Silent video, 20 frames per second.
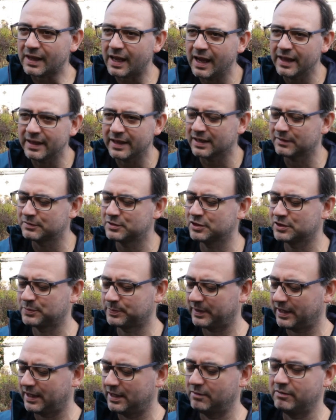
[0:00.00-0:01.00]
And then I've
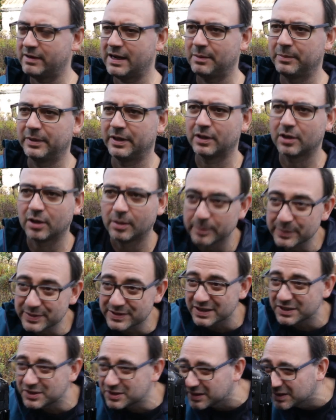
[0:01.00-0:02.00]
just played around with the
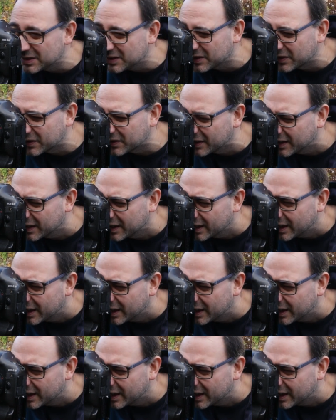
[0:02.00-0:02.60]
compositions.